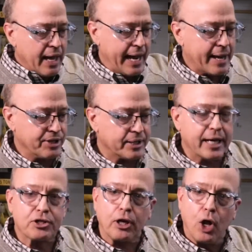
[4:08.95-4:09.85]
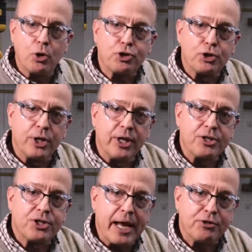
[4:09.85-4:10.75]
As it gets closer to the
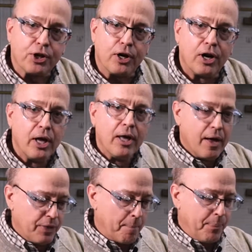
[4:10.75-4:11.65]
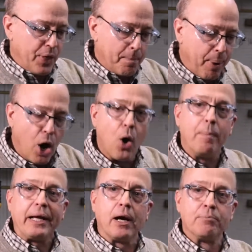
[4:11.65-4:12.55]
center, the, the bow
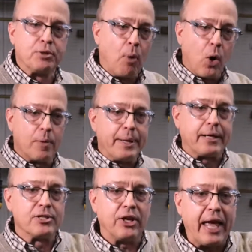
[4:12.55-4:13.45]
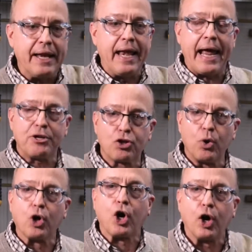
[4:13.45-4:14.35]
becomes more because of that
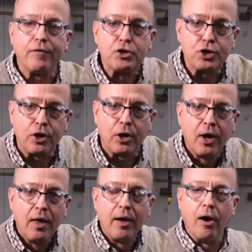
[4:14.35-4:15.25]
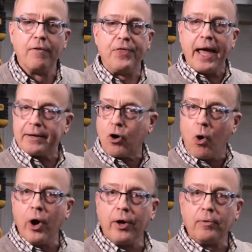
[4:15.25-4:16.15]
natural curvature of that
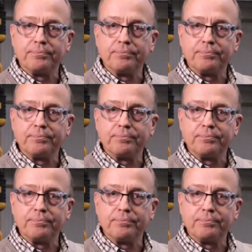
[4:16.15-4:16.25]
coil.